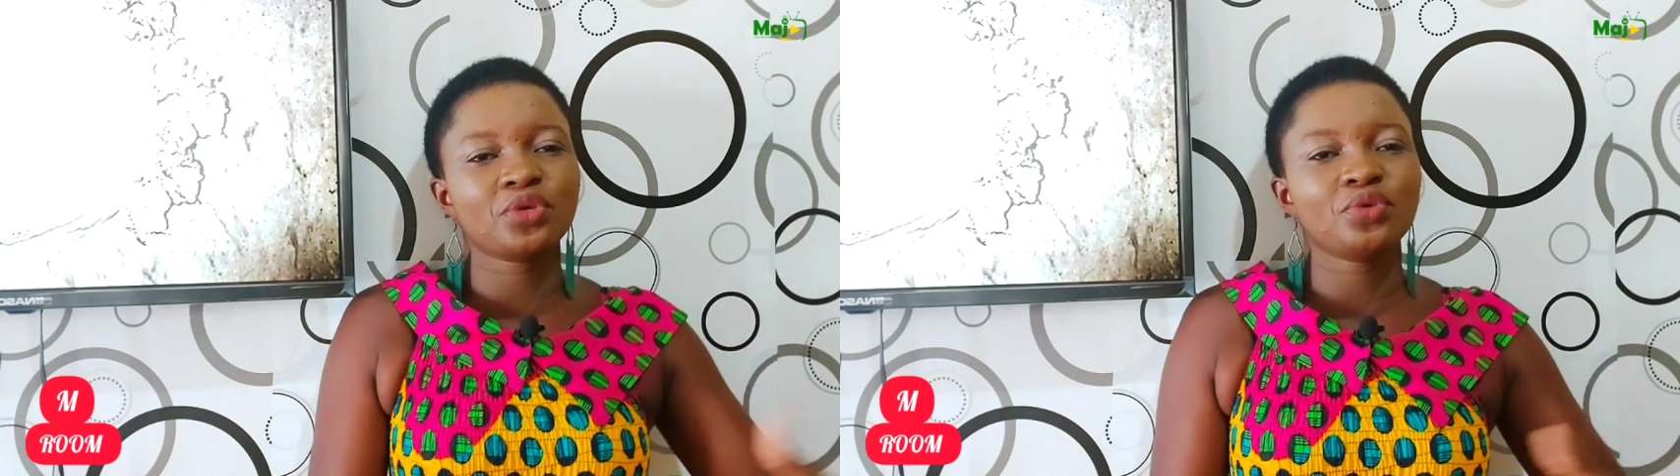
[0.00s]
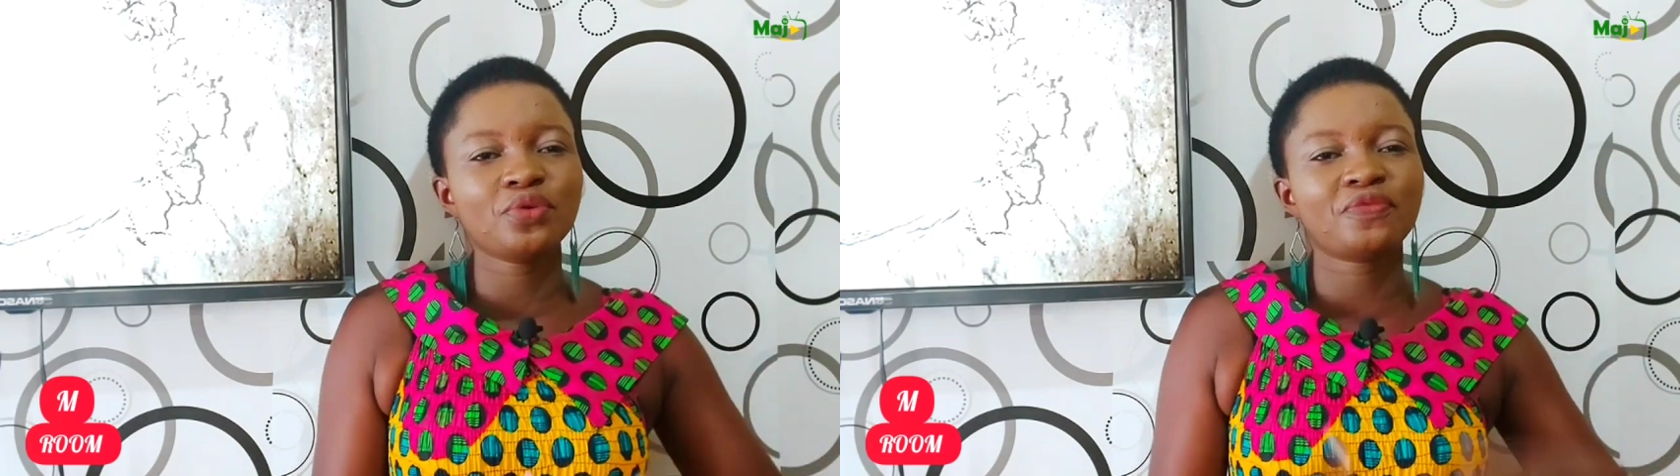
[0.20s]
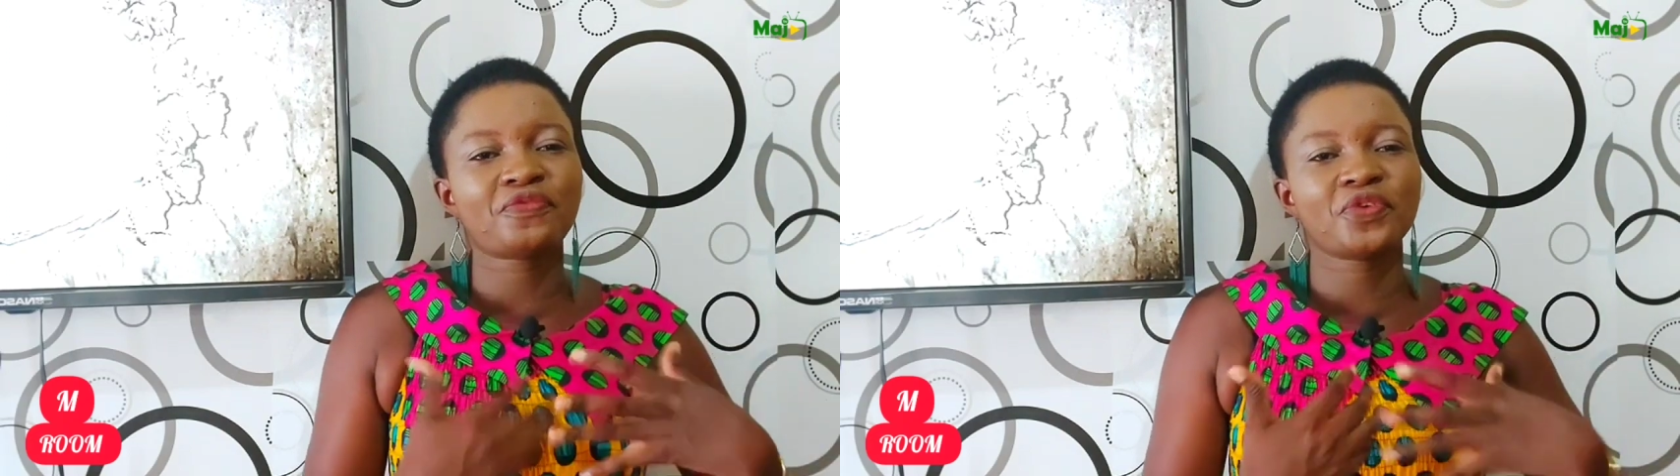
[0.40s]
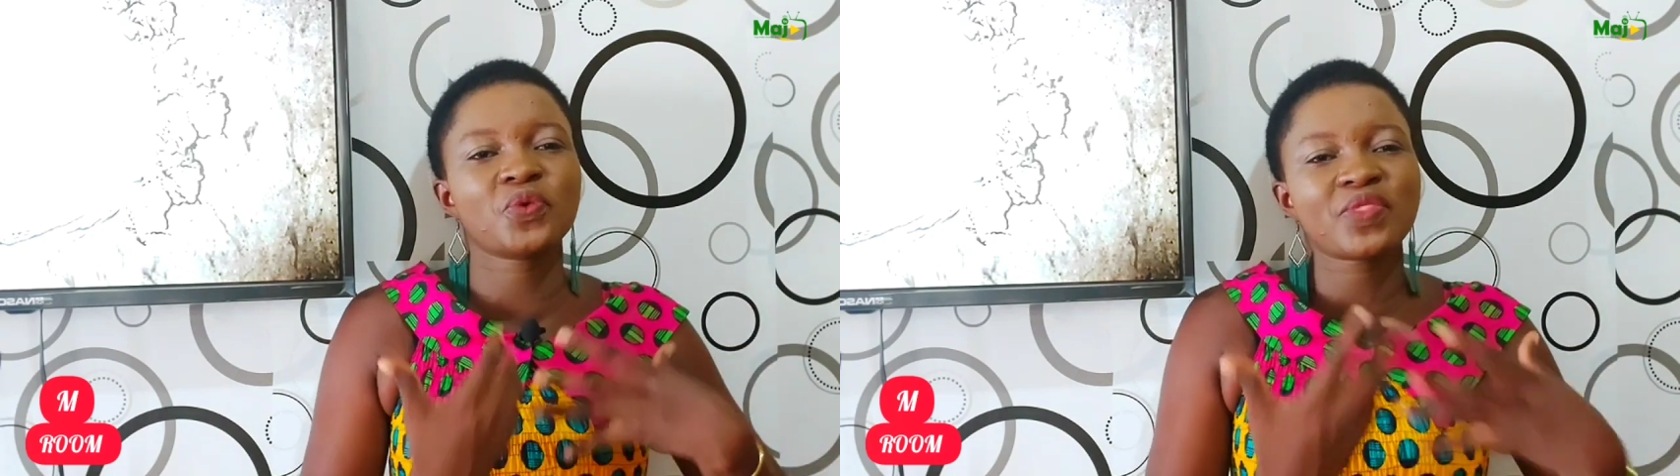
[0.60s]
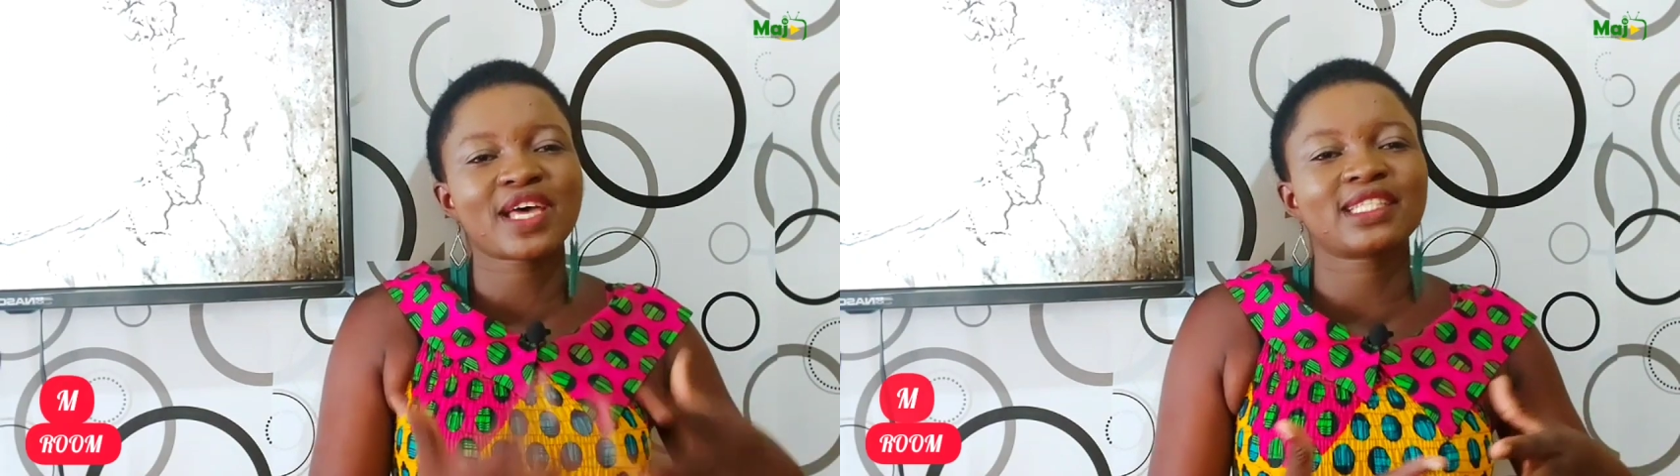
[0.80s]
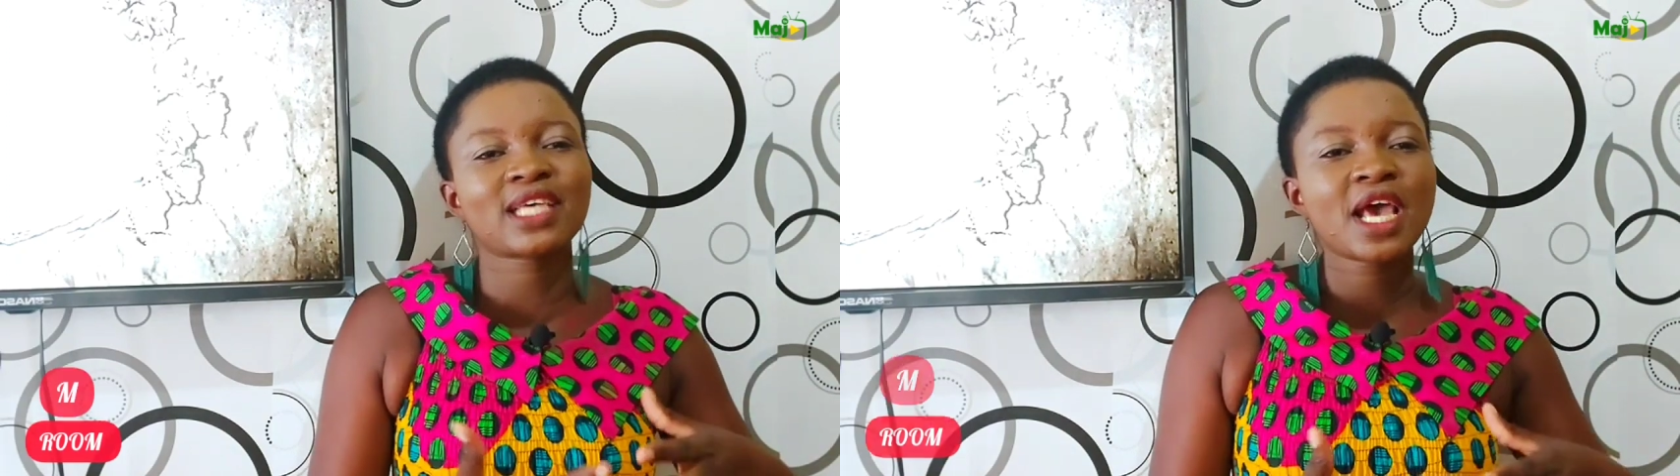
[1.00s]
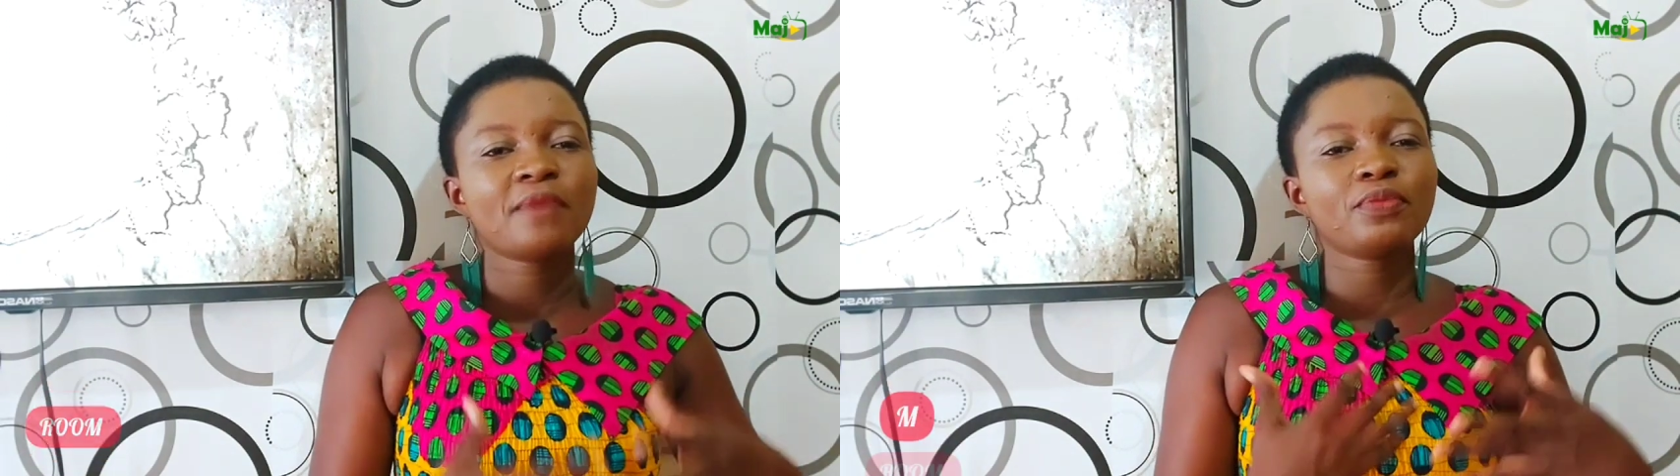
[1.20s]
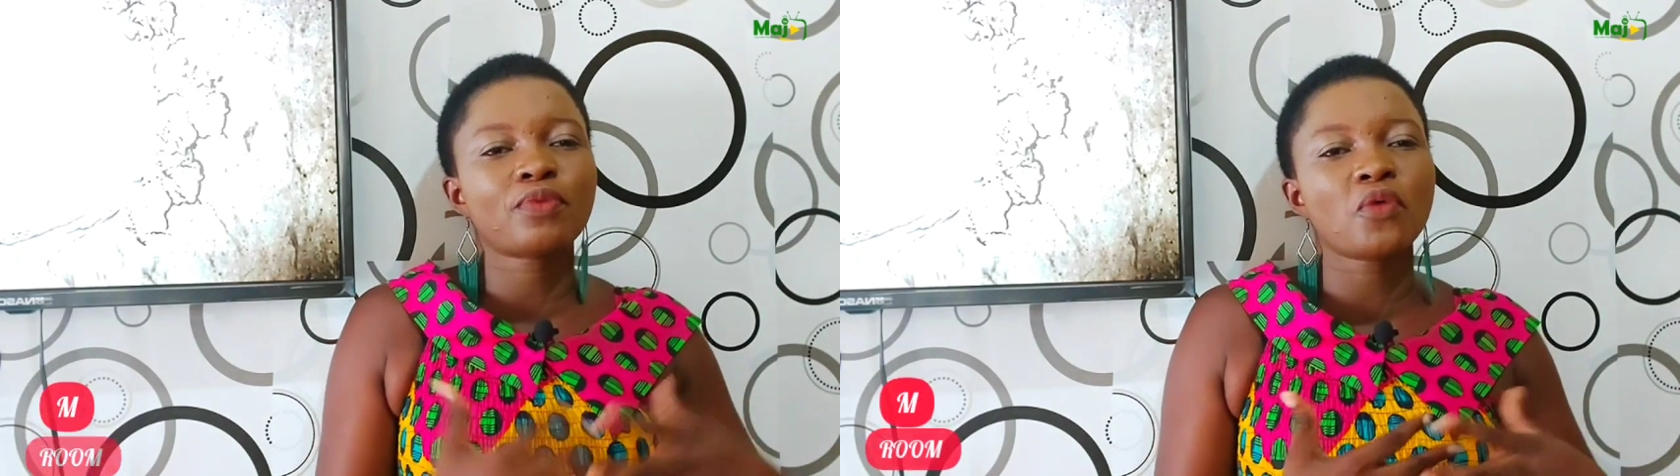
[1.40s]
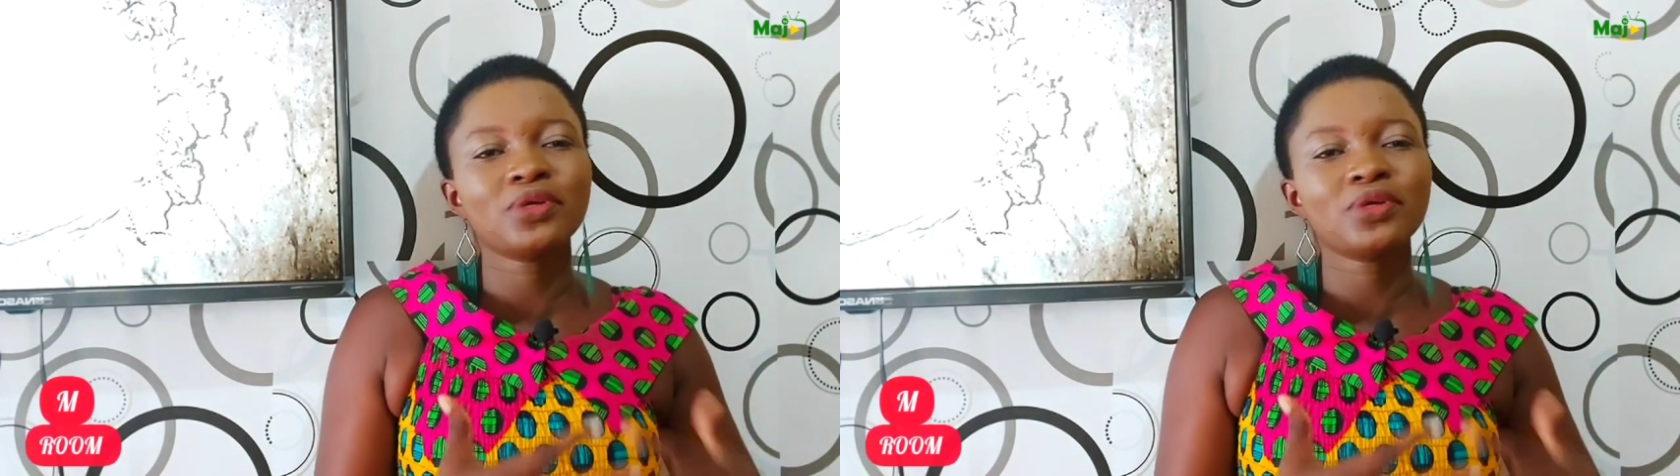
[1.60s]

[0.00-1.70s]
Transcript: you you feel that people